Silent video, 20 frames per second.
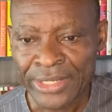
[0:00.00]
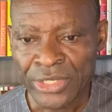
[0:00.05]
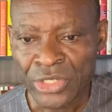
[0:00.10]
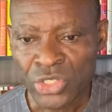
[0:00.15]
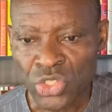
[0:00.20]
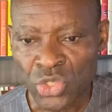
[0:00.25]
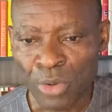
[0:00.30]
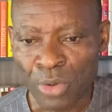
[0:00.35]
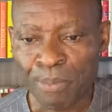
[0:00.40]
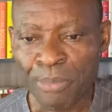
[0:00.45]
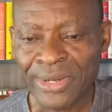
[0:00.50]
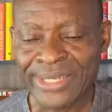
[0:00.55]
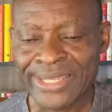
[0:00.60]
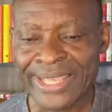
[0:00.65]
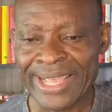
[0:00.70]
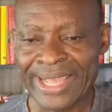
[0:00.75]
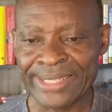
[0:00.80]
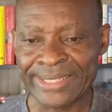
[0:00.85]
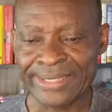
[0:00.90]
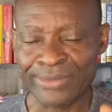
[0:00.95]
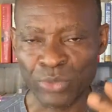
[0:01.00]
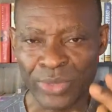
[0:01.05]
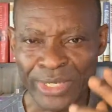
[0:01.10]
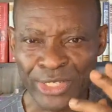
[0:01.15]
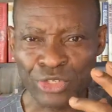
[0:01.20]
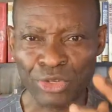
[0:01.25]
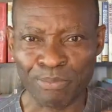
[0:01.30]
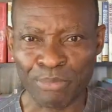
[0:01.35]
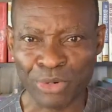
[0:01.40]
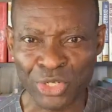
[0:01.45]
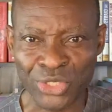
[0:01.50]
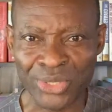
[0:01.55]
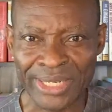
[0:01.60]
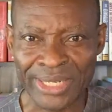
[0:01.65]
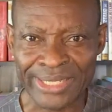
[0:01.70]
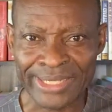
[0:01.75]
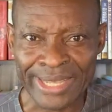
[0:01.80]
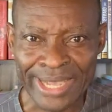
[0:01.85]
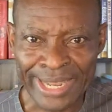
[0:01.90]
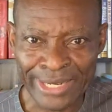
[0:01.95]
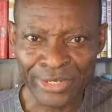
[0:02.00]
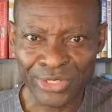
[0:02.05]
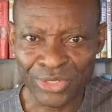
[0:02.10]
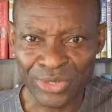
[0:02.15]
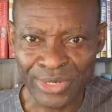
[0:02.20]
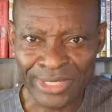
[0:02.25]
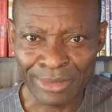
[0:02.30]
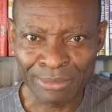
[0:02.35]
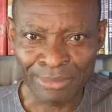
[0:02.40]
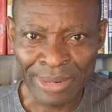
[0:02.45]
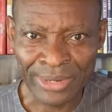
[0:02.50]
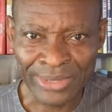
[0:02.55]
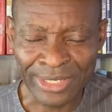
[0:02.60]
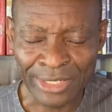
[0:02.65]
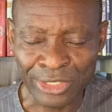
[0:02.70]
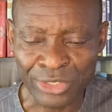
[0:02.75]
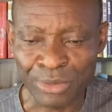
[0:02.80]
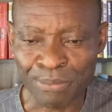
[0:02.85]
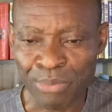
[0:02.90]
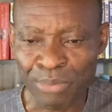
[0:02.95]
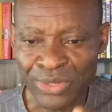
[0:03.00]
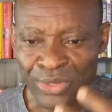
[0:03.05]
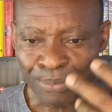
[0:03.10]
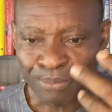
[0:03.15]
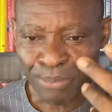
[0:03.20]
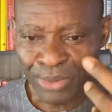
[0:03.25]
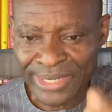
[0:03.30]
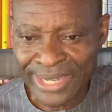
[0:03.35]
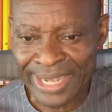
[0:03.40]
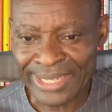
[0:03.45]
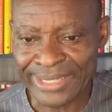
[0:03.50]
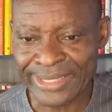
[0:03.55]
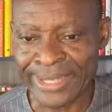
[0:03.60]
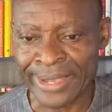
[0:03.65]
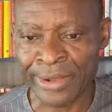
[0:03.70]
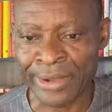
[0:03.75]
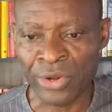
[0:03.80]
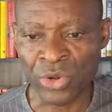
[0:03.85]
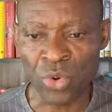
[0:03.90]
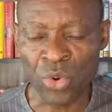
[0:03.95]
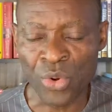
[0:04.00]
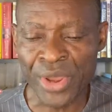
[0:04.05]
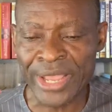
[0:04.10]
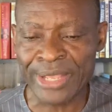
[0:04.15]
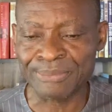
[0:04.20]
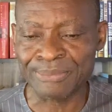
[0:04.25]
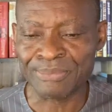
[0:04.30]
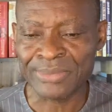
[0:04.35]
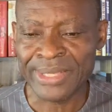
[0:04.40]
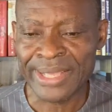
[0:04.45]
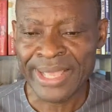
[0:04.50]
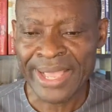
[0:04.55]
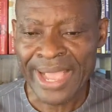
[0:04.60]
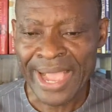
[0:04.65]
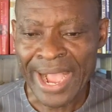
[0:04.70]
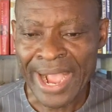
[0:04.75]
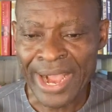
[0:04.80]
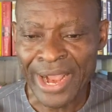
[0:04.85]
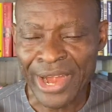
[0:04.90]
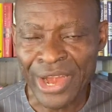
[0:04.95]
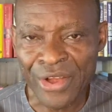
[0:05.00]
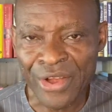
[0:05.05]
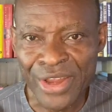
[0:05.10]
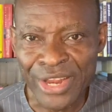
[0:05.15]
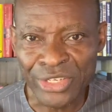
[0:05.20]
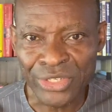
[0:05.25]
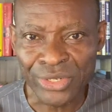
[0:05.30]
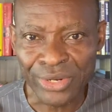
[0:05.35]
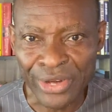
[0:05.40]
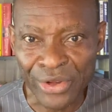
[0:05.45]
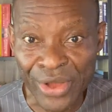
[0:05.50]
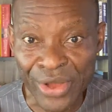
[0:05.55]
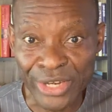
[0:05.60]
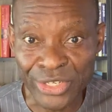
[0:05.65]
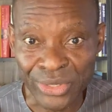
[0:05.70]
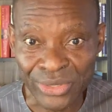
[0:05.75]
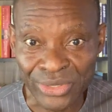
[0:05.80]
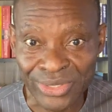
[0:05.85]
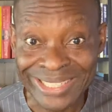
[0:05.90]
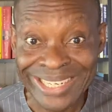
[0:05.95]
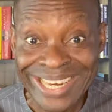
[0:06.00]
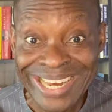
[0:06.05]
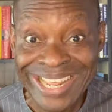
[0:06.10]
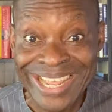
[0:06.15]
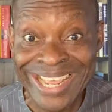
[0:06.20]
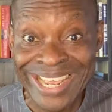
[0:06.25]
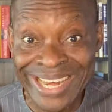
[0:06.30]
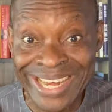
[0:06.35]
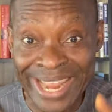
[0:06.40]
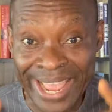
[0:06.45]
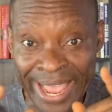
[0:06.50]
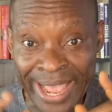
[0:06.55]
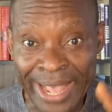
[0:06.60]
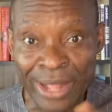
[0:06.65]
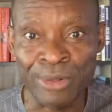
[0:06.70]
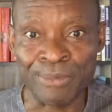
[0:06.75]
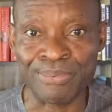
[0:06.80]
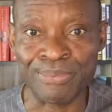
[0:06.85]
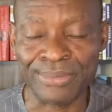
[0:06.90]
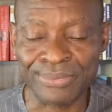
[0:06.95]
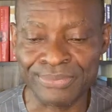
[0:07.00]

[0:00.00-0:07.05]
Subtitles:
So podcasts, what's the opportunity? I just talked about it. So podcasts are growing And creators need help